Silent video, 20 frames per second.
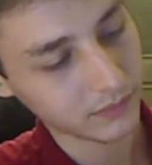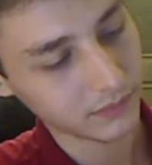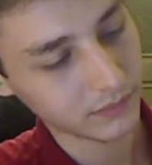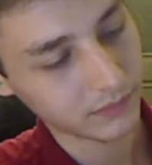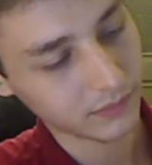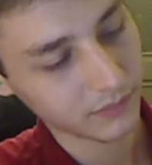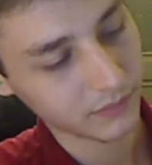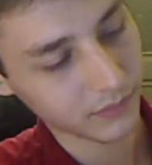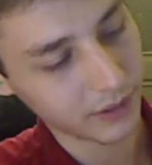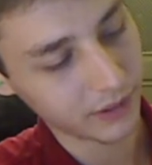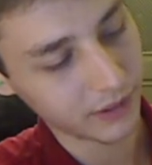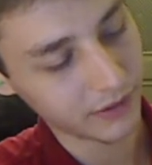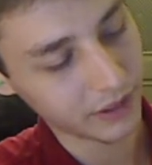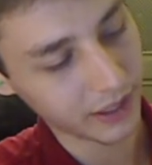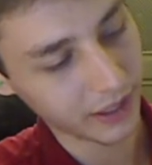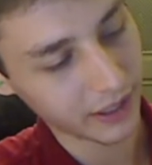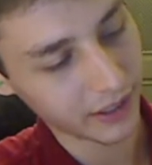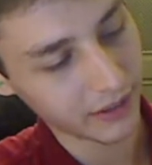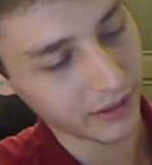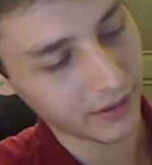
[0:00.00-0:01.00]
His
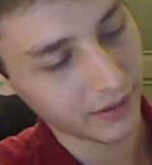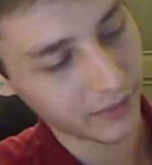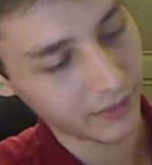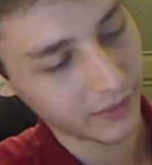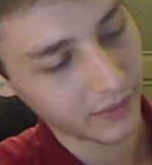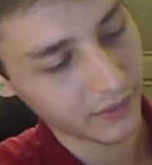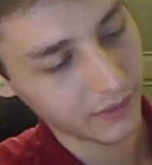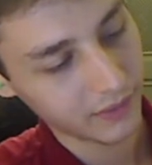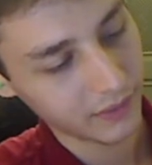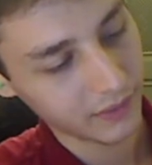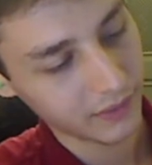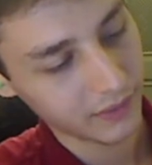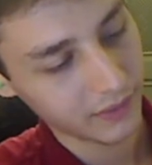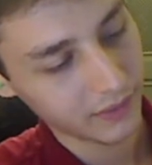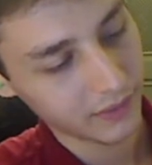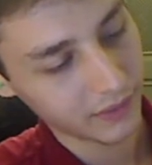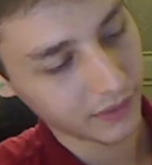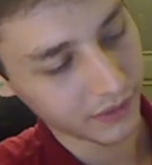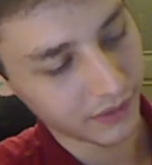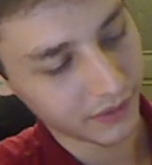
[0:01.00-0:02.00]
head
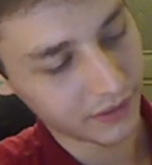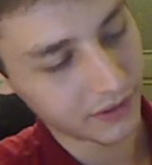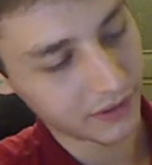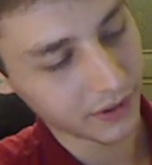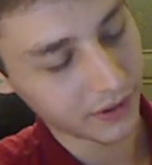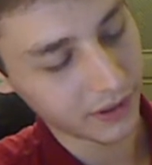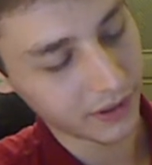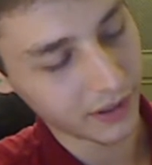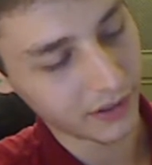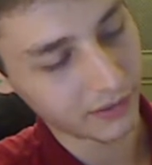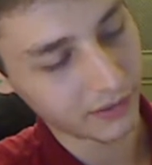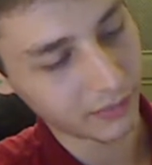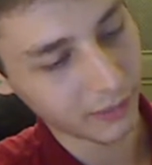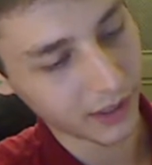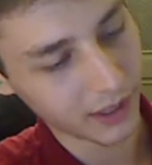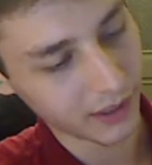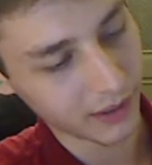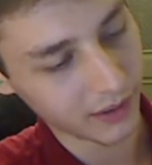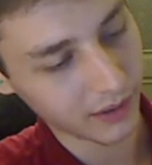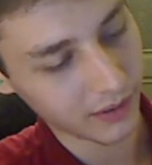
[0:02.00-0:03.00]
is sturdy as
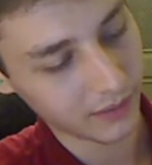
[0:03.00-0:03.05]
well.